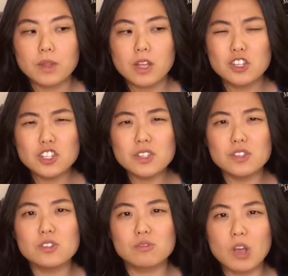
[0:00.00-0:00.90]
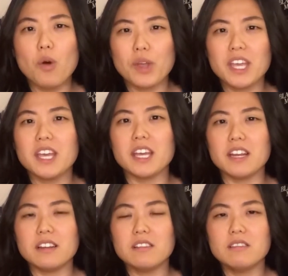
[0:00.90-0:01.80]
just going
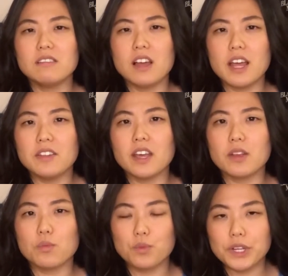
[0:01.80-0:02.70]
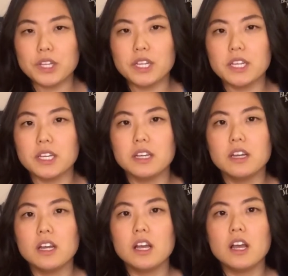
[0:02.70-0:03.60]
in and like really
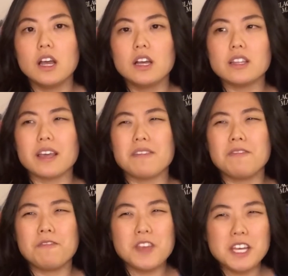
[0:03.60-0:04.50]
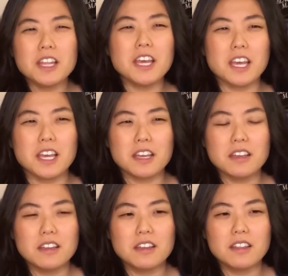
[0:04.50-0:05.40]
like feeling
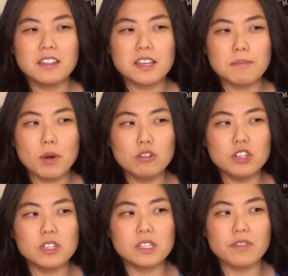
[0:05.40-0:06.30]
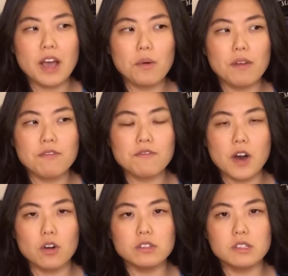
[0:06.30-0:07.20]
the emotions of how I
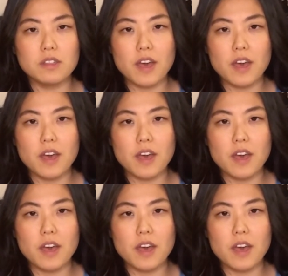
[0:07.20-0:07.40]
felt then.